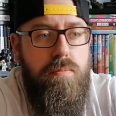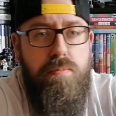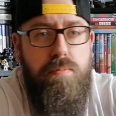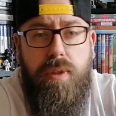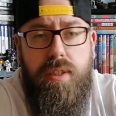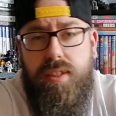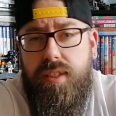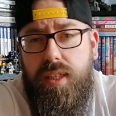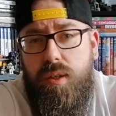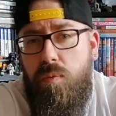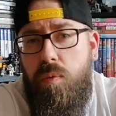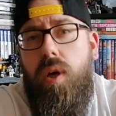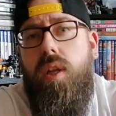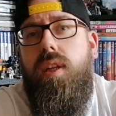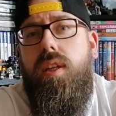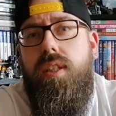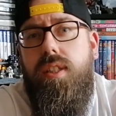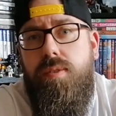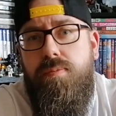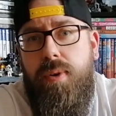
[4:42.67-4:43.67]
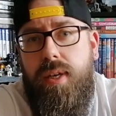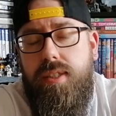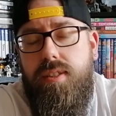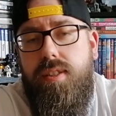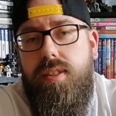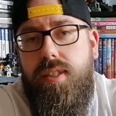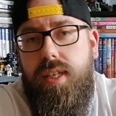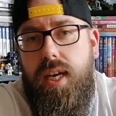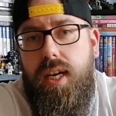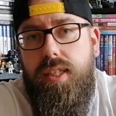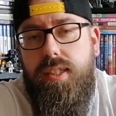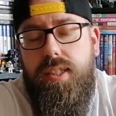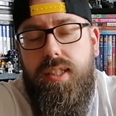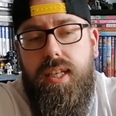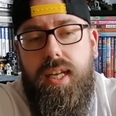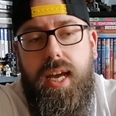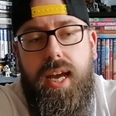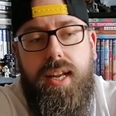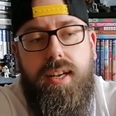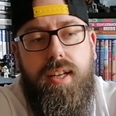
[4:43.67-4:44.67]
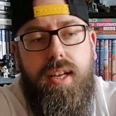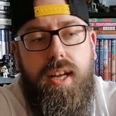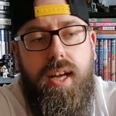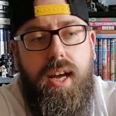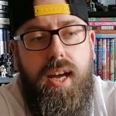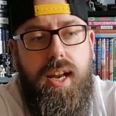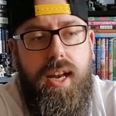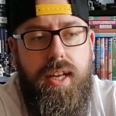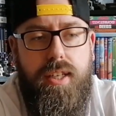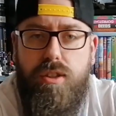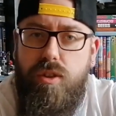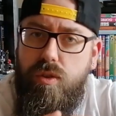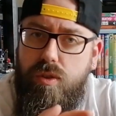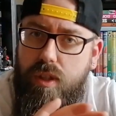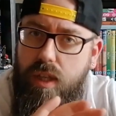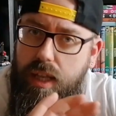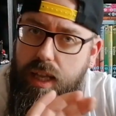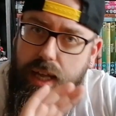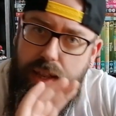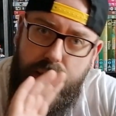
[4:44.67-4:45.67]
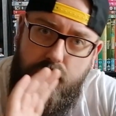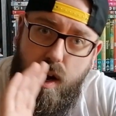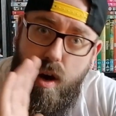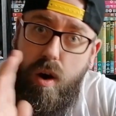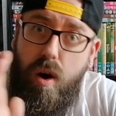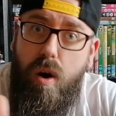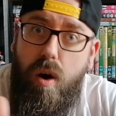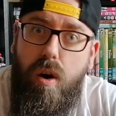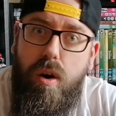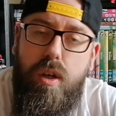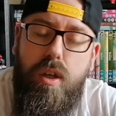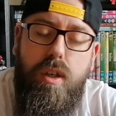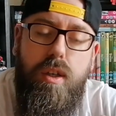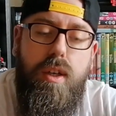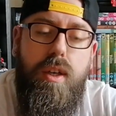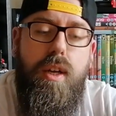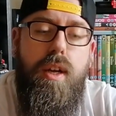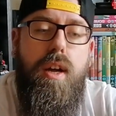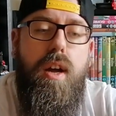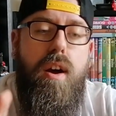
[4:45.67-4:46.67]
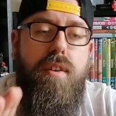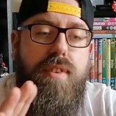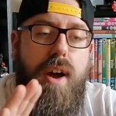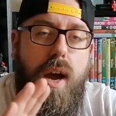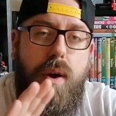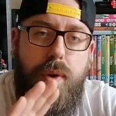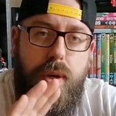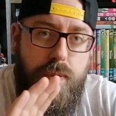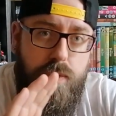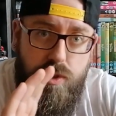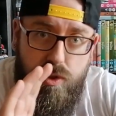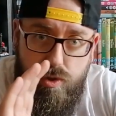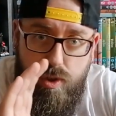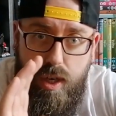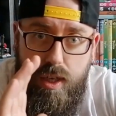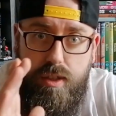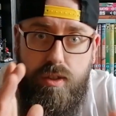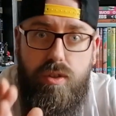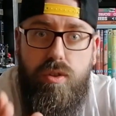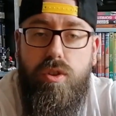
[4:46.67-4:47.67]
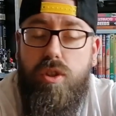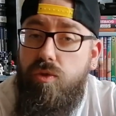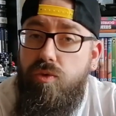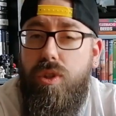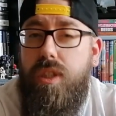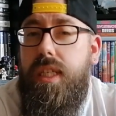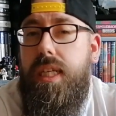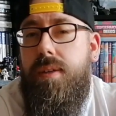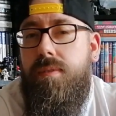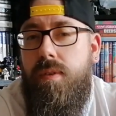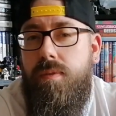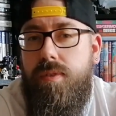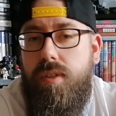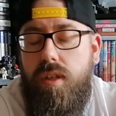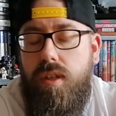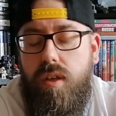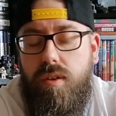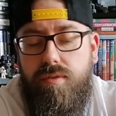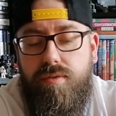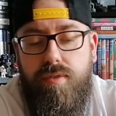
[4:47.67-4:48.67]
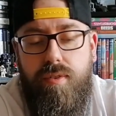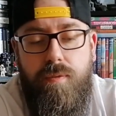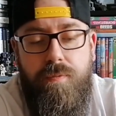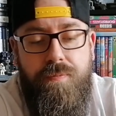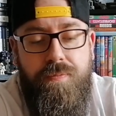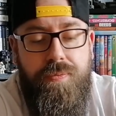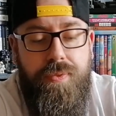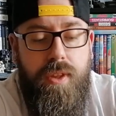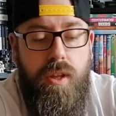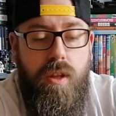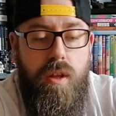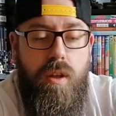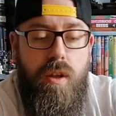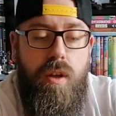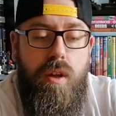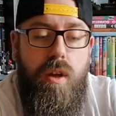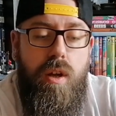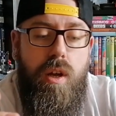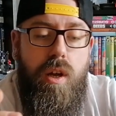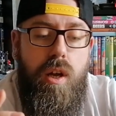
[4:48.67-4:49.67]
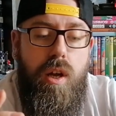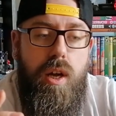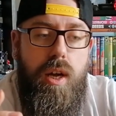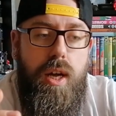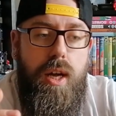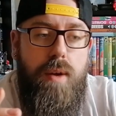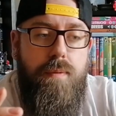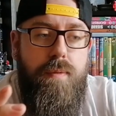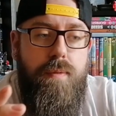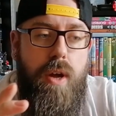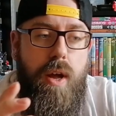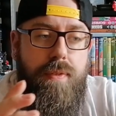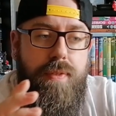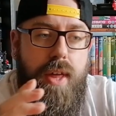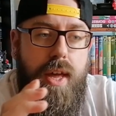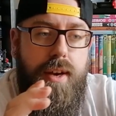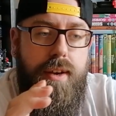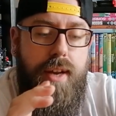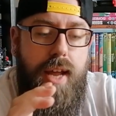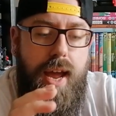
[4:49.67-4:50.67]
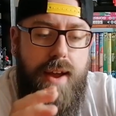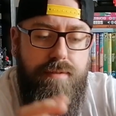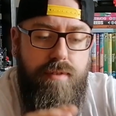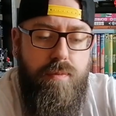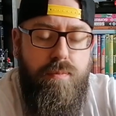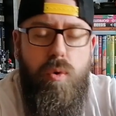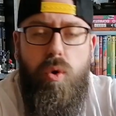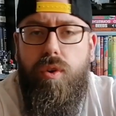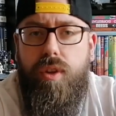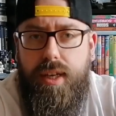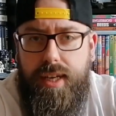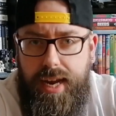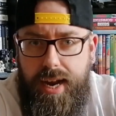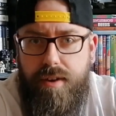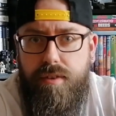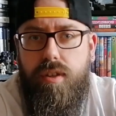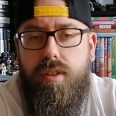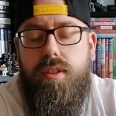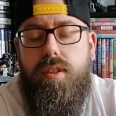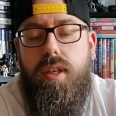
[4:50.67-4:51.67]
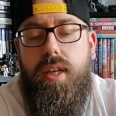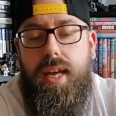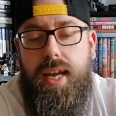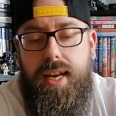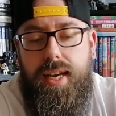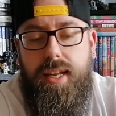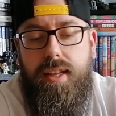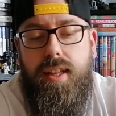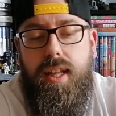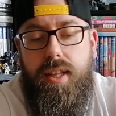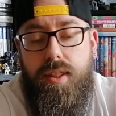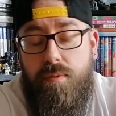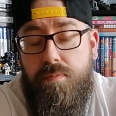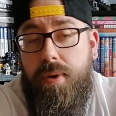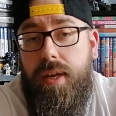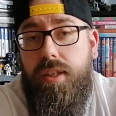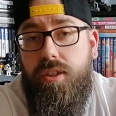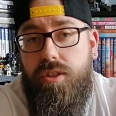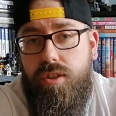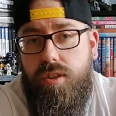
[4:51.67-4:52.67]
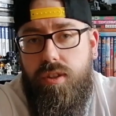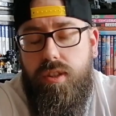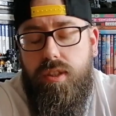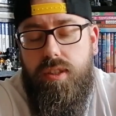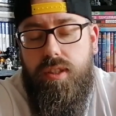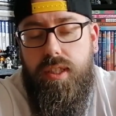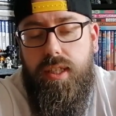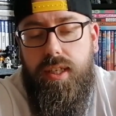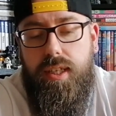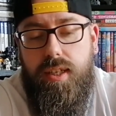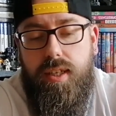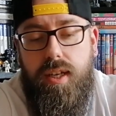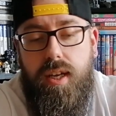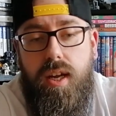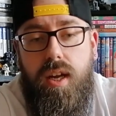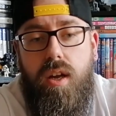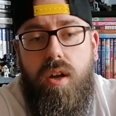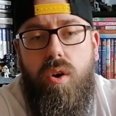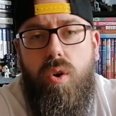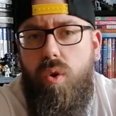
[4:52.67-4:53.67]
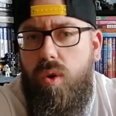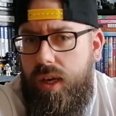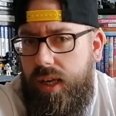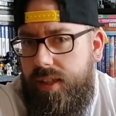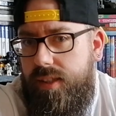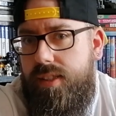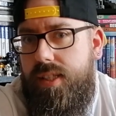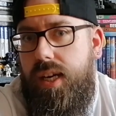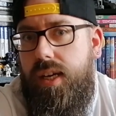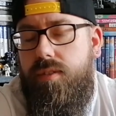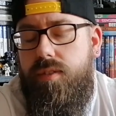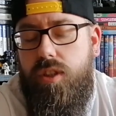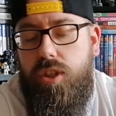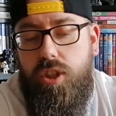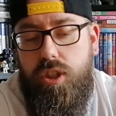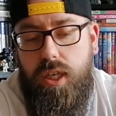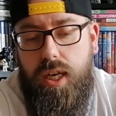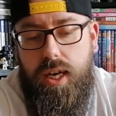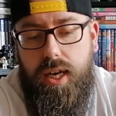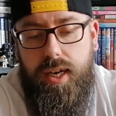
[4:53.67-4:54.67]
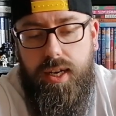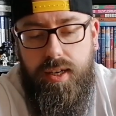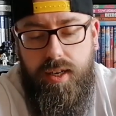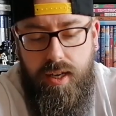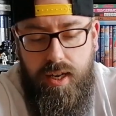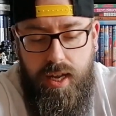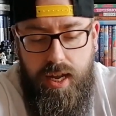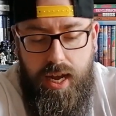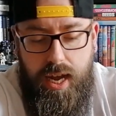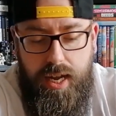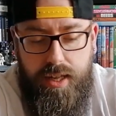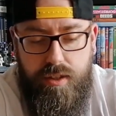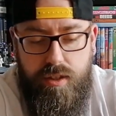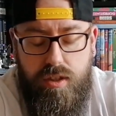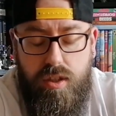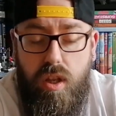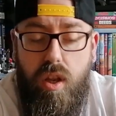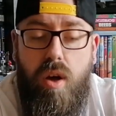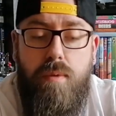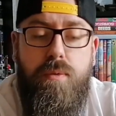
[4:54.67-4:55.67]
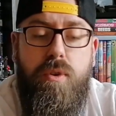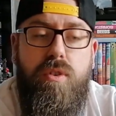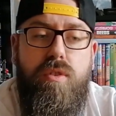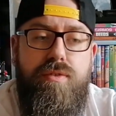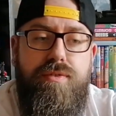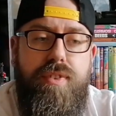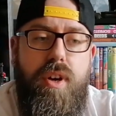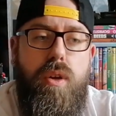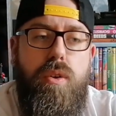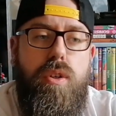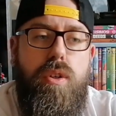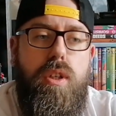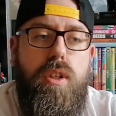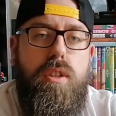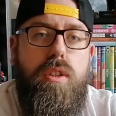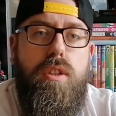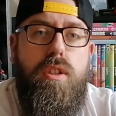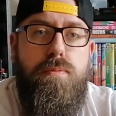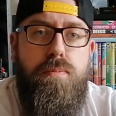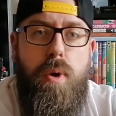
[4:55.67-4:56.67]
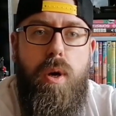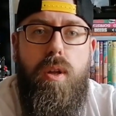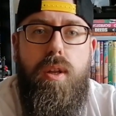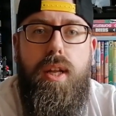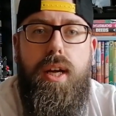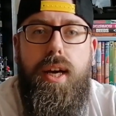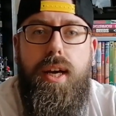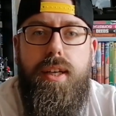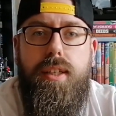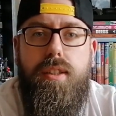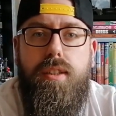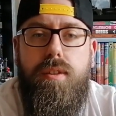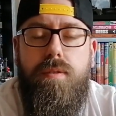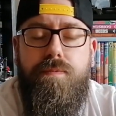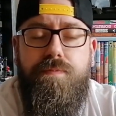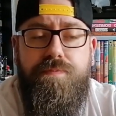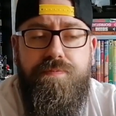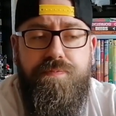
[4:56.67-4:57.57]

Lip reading: be seen well in his master's eyes again. I sort of like that arc of how he was trying to sort of redeem himself. And then every other character in it, like the main Justice League, all get the time to shine. And there's a lot more focus and spotlight